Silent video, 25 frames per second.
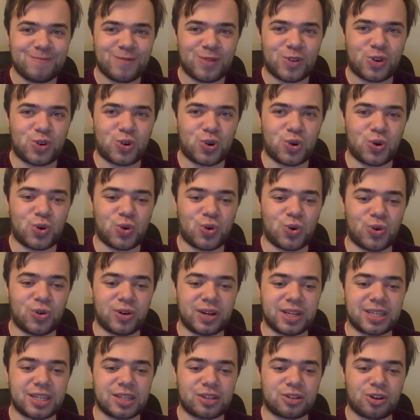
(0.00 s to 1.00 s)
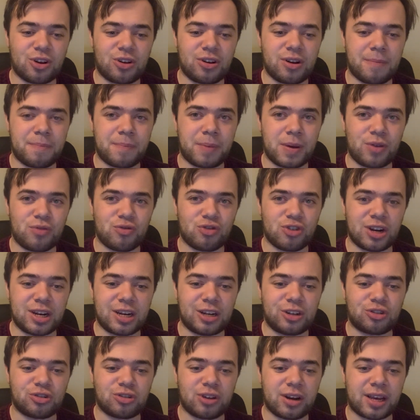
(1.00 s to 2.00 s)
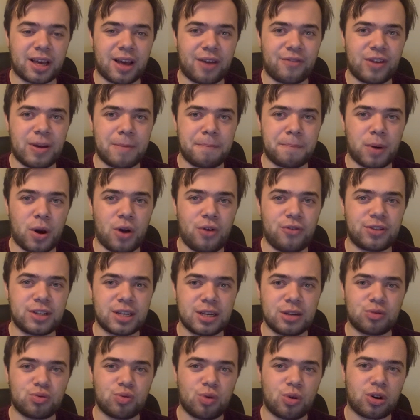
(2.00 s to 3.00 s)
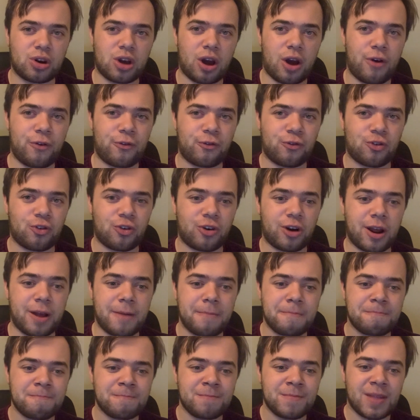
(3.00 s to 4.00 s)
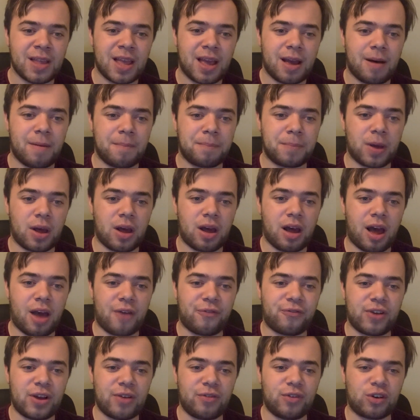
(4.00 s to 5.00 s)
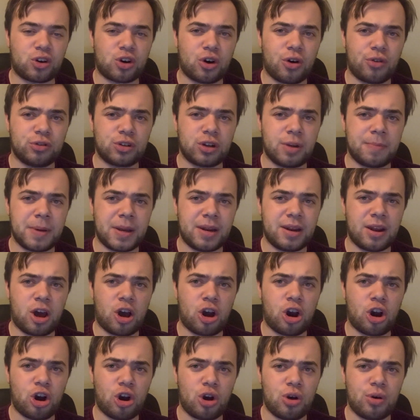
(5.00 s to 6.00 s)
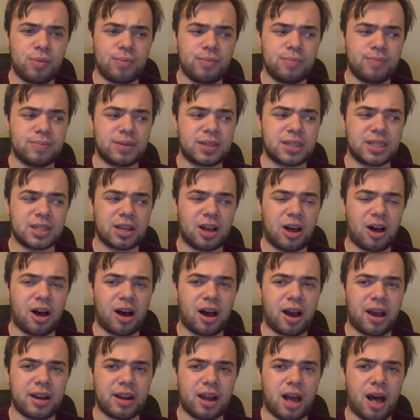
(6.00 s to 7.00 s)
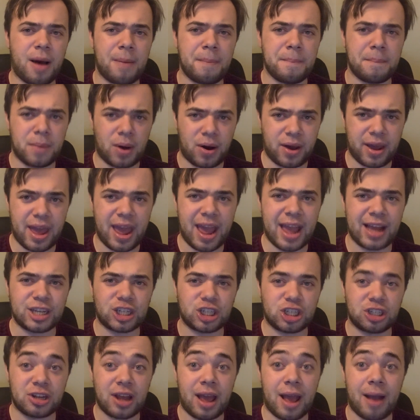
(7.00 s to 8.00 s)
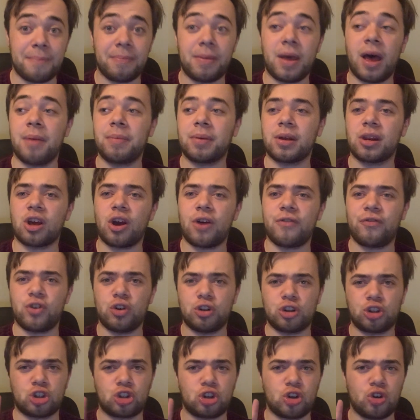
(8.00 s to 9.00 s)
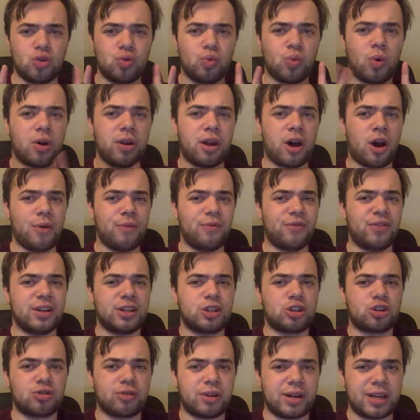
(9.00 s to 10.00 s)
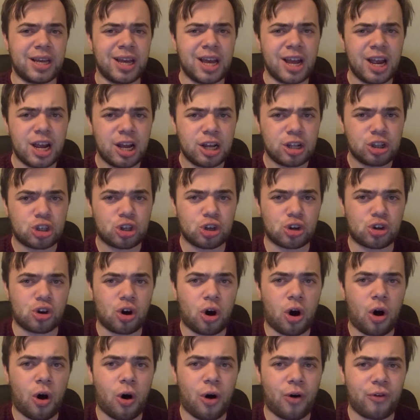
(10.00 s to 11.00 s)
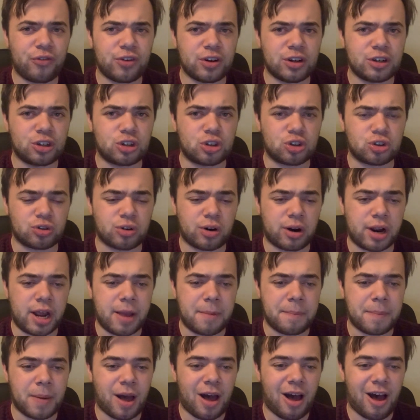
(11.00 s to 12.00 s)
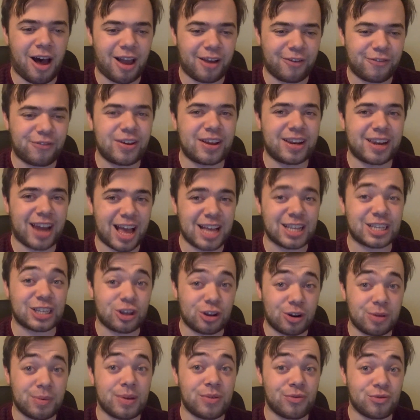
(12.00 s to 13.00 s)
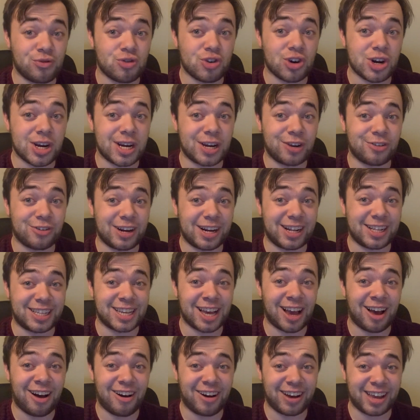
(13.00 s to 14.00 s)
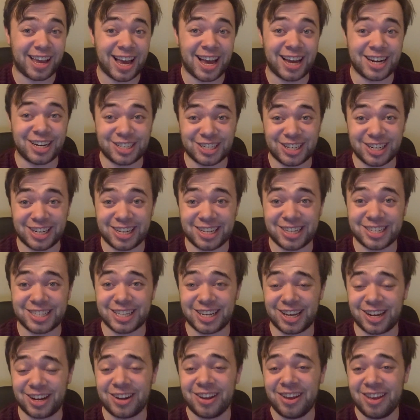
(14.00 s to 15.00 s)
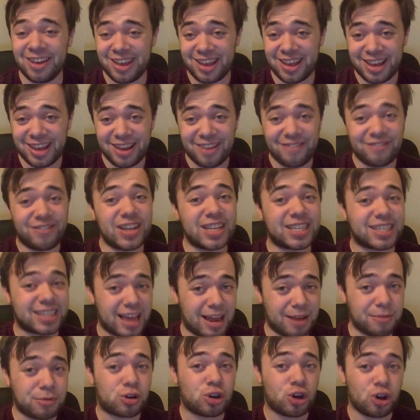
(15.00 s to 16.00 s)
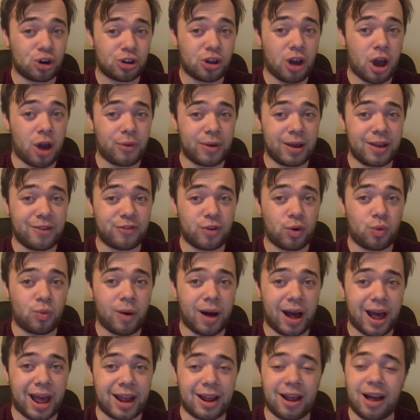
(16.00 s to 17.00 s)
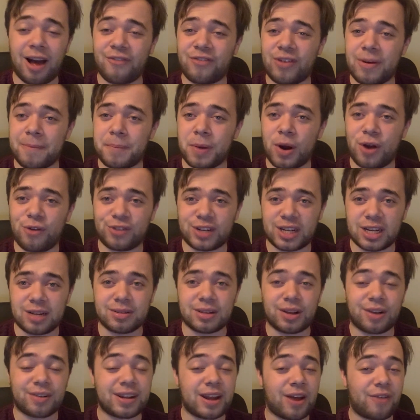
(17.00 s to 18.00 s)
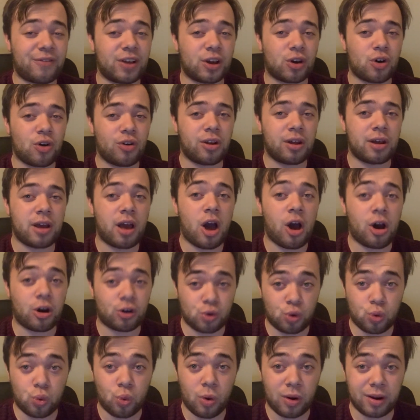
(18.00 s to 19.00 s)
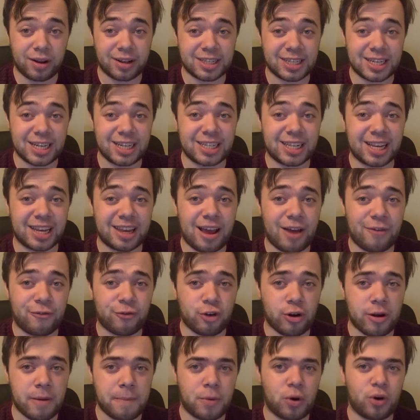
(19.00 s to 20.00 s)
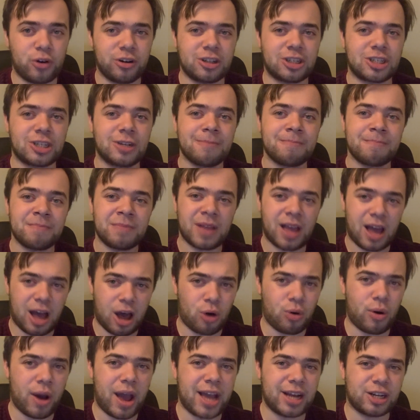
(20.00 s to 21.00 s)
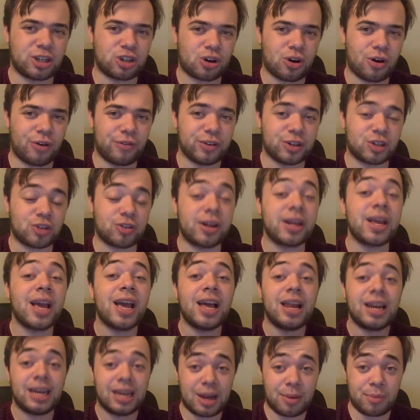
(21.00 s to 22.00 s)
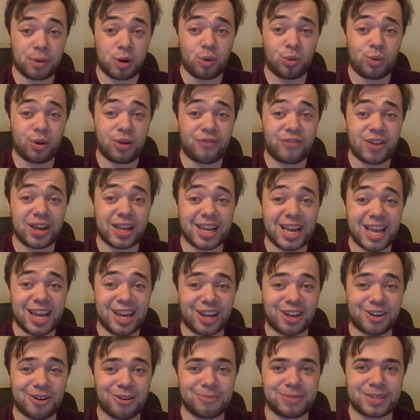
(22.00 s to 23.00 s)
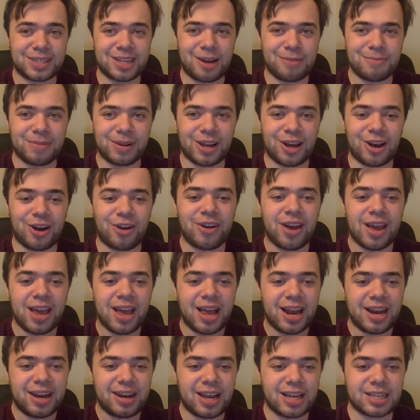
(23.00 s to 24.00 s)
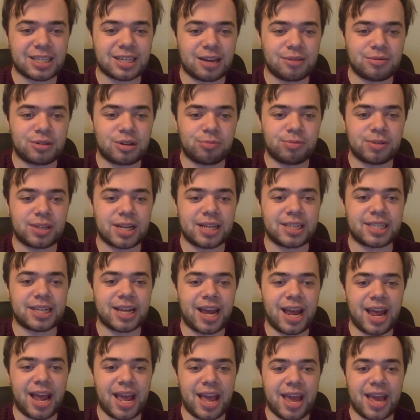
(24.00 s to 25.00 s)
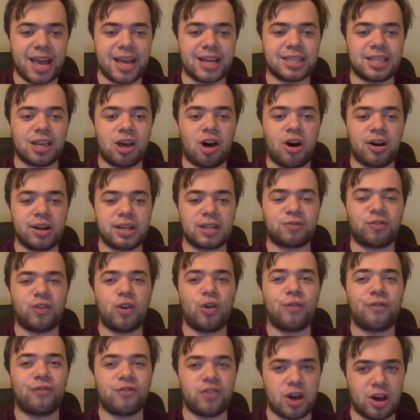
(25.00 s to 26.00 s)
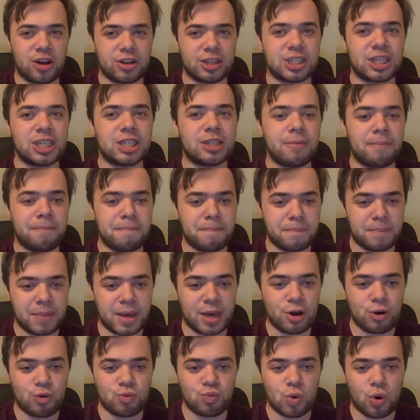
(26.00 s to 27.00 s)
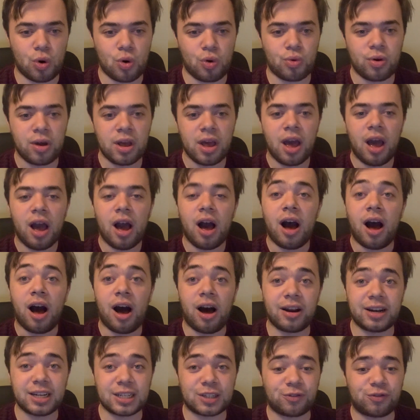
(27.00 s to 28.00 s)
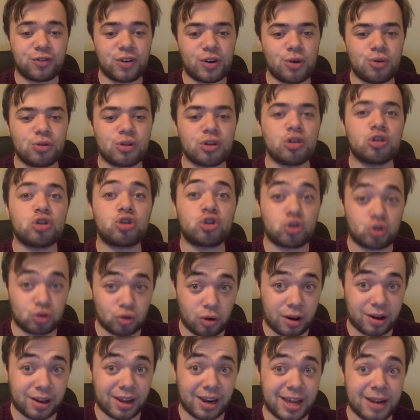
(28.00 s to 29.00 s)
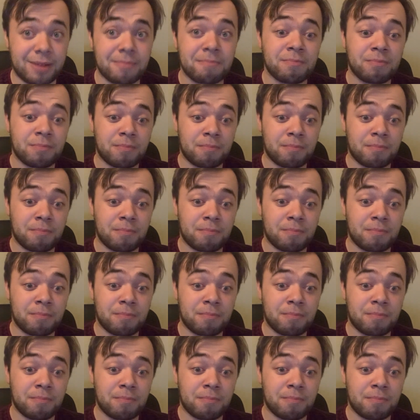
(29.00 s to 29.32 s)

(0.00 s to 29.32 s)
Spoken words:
God, this is going to be really tricky. I think both teams will go for it. But I think with Coventry being the home side, I might edge them. I'm going to go for a 2-1 home victory to Coventry. But I think that's going to be really, really tight, actually. So this game could go either way. I think both teams have definitely got the quality to get 3 points. I'll edge Coventry. Let me know what you think in the comments down below. Next game to predict is Huddersfield versus Millwall. Huddersfield struggling,